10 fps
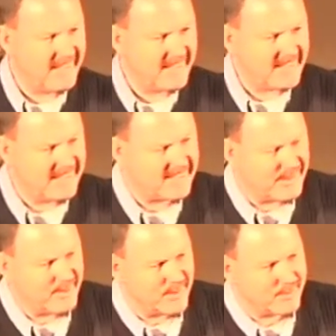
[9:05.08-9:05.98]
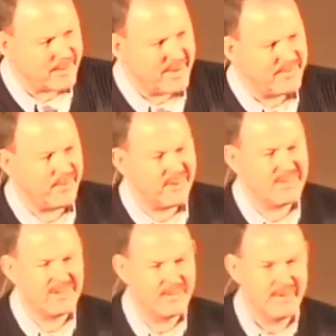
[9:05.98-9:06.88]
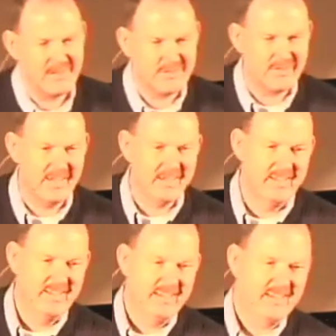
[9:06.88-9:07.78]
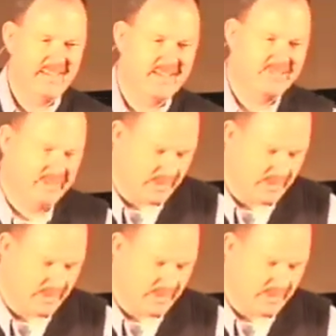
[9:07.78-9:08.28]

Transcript: uh, continue to pray for us in our ministry at Kindred